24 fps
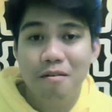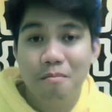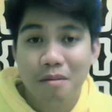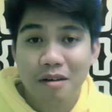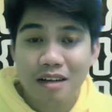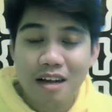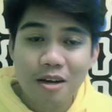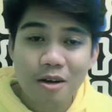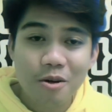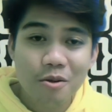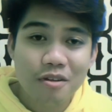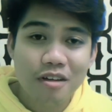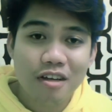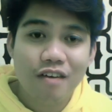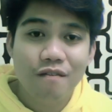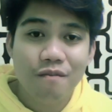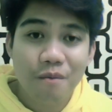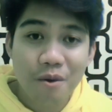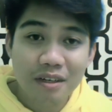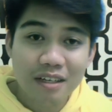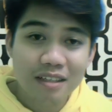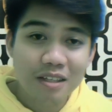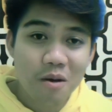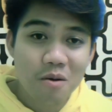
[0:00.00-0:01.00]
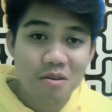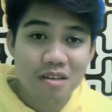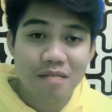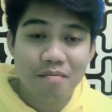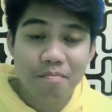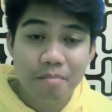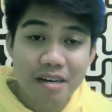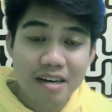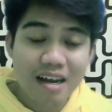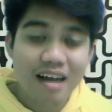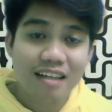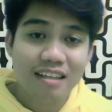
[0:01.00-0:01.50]
magkakaroon ka ng 40,000
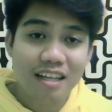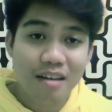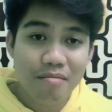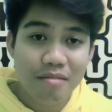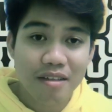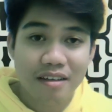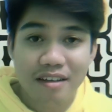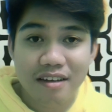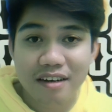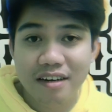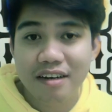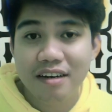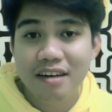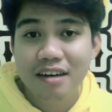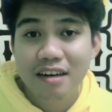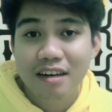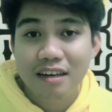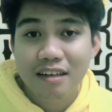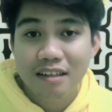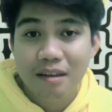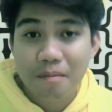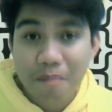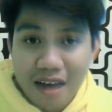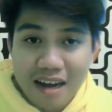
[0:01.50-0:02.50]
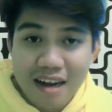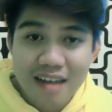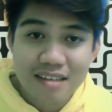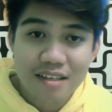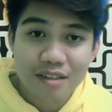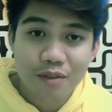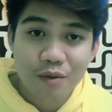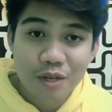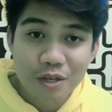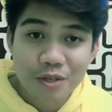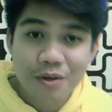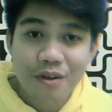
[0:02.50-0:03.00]
per academic year na para
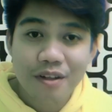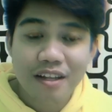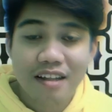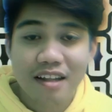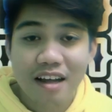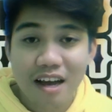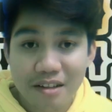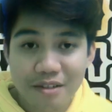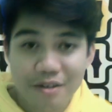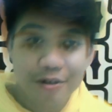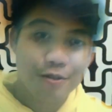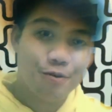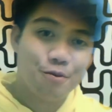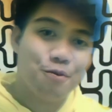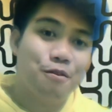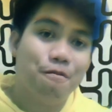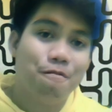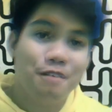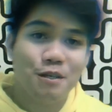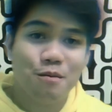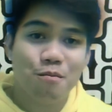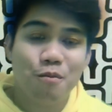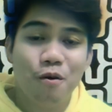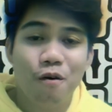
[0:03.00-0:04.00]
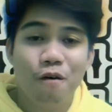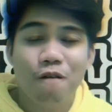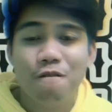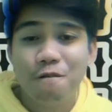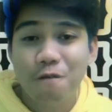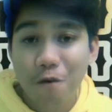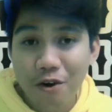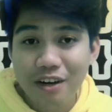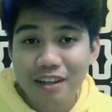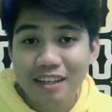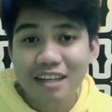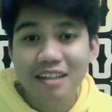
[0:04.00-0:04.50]
sa tuition and other school fees mo.
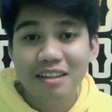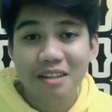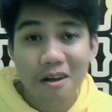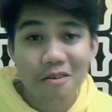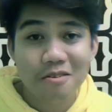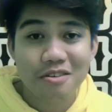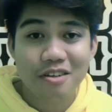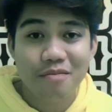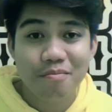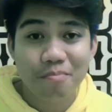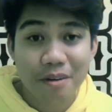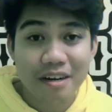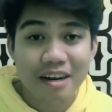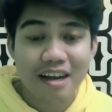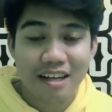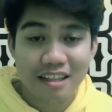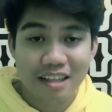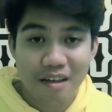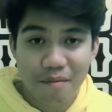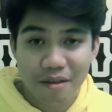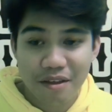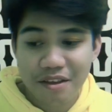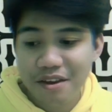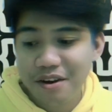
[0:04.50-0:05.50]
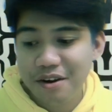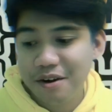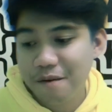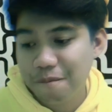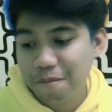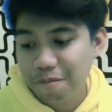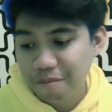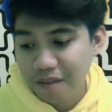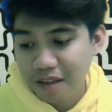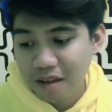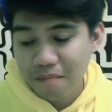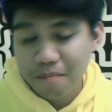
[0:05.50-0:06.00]
40,000 per academic year.
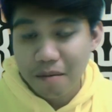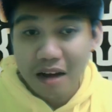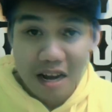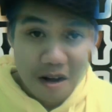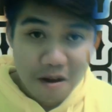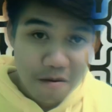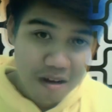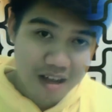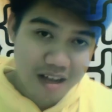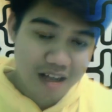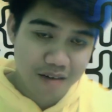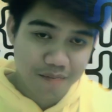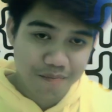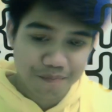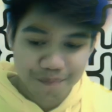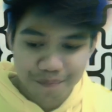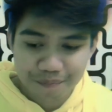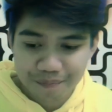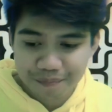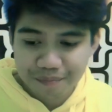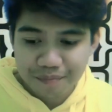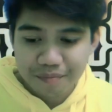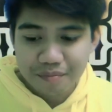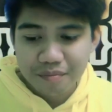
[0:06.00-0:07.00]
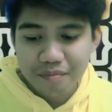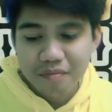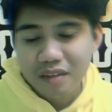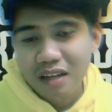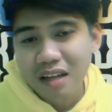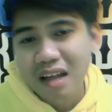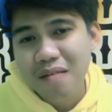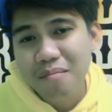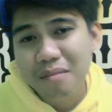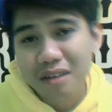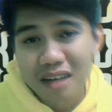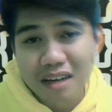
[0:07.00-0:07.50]
Pangalawa,
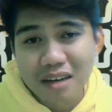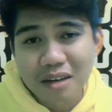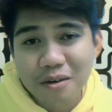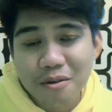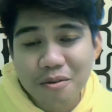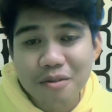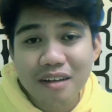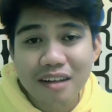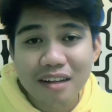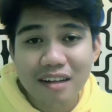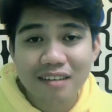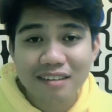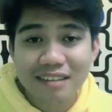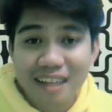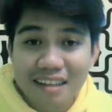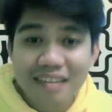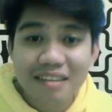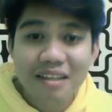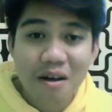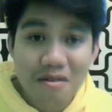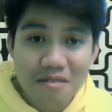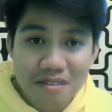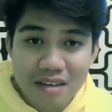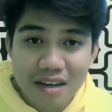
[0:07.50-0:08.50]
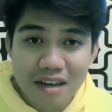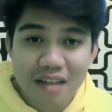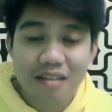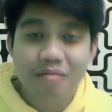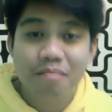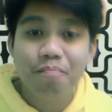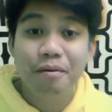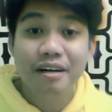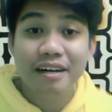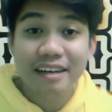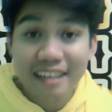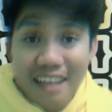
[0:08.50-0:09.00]
magkakaroon ka ng
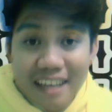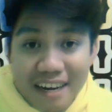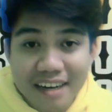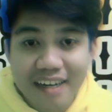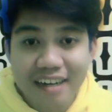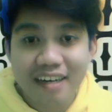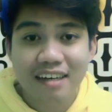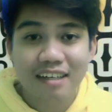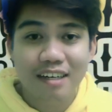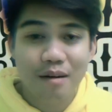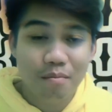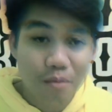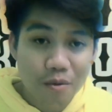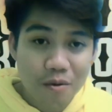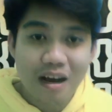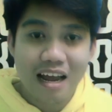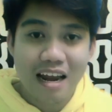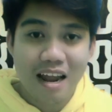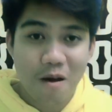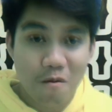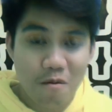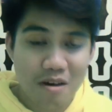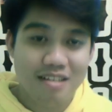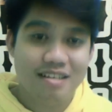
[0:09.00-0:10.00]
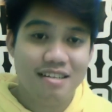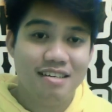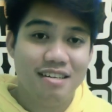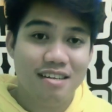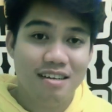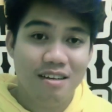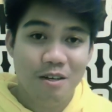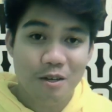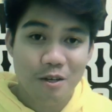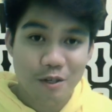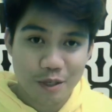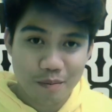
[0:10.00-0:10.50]
10,000 per year na book
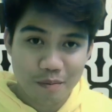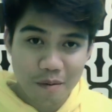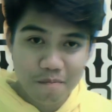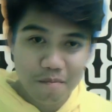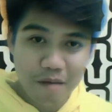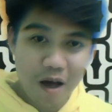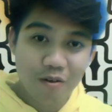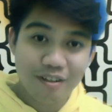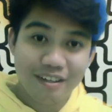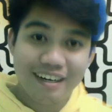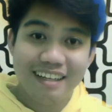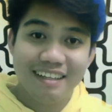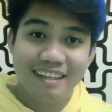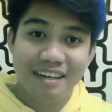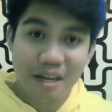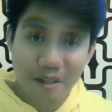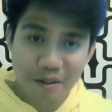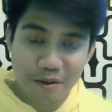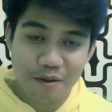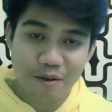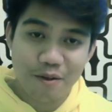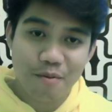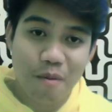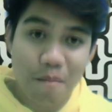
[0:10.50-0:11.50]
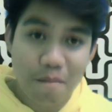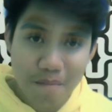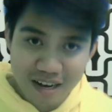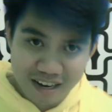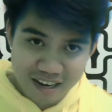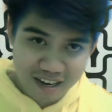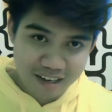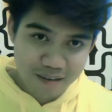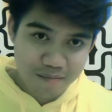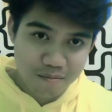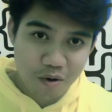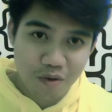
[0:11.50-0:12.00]
allowance. So, outright grant yun. So, pambili
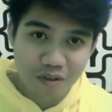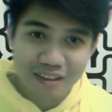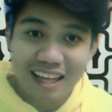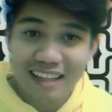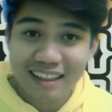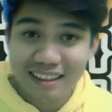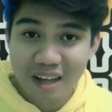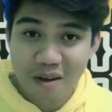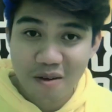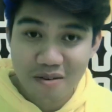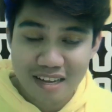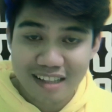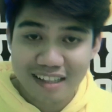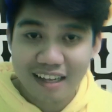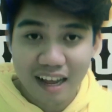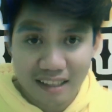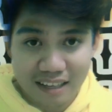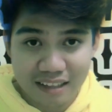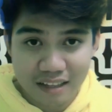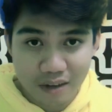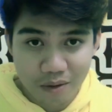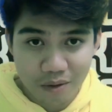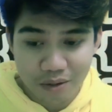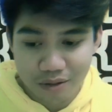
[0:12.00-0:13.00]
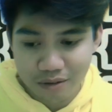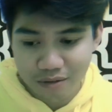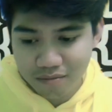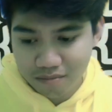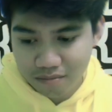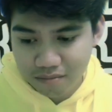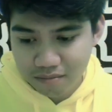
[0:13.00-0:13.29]
ng libro. 10,000 kada taon.